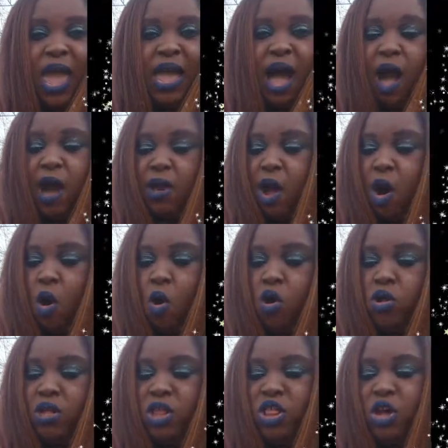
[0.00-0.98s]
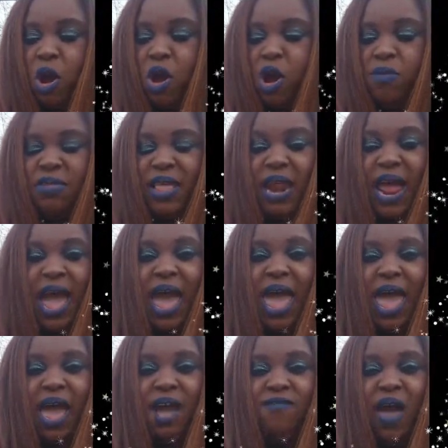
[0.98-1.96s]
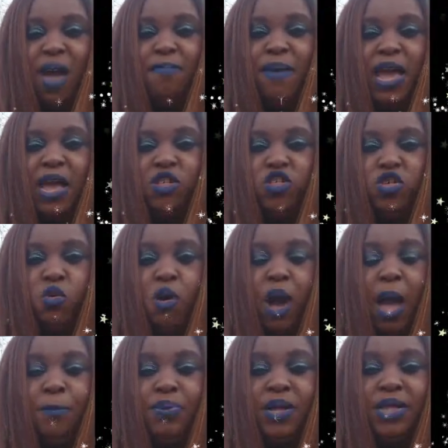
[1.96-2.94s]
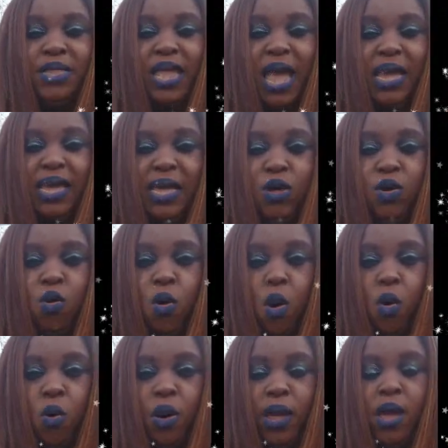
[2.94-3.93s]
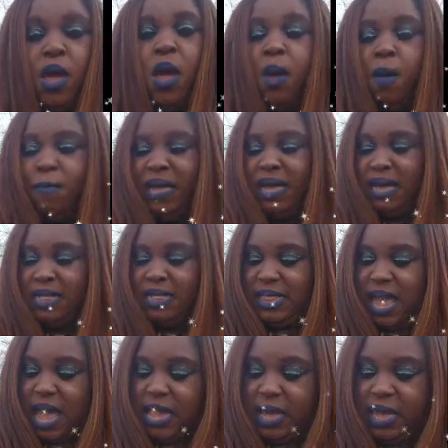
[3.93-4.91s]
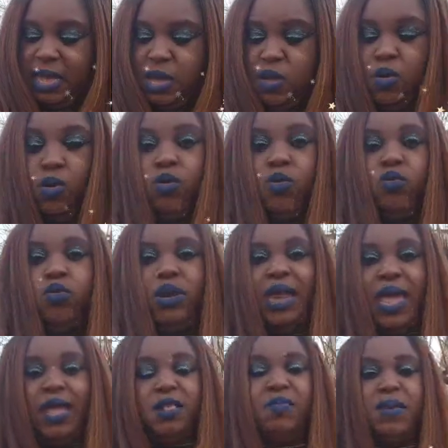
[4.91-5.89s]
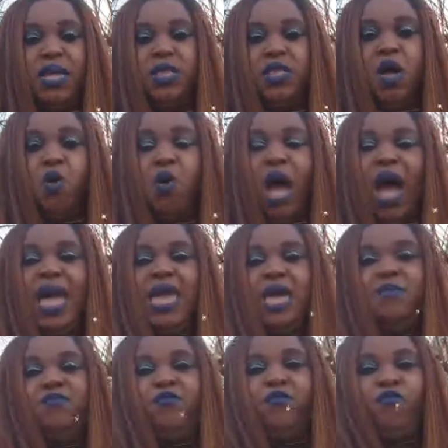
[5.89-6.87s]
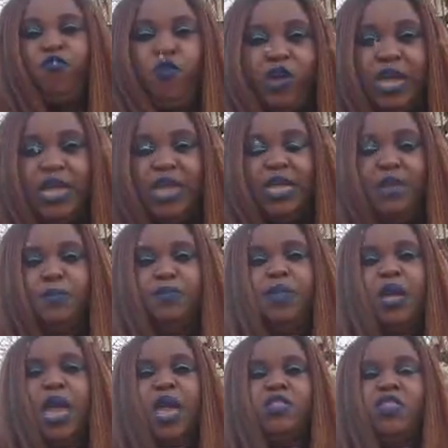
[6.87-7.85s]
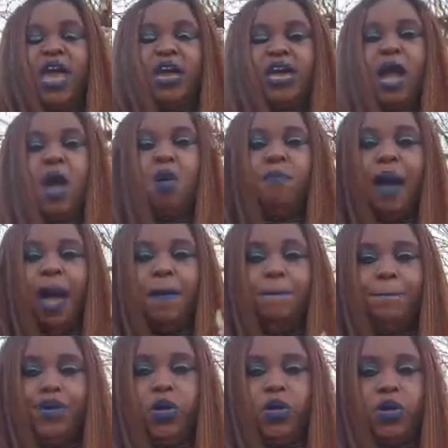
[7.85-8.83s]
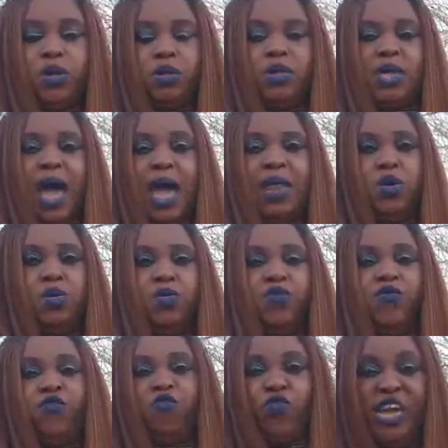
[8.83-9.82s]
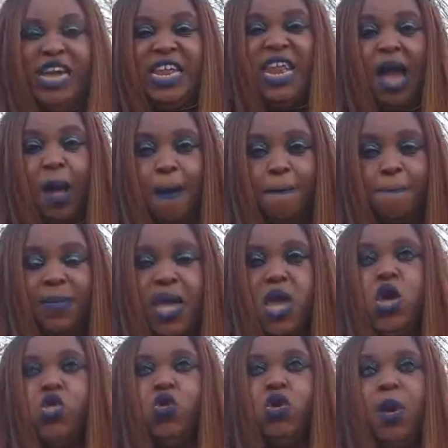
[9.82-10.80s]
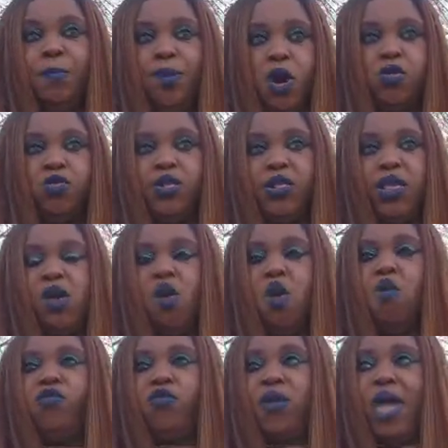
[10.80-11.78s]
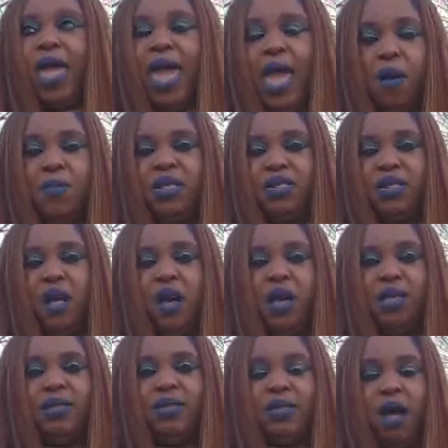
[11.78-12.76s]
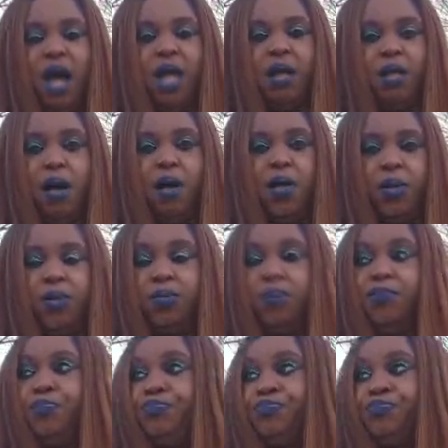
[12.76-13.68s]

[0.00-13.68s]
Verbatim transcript: And out of all the charms that I have, I made sure I put that eagle on because that eagle lets me know I am free. Check out my book titled Freedom. You can purchase it over at Amazon.com.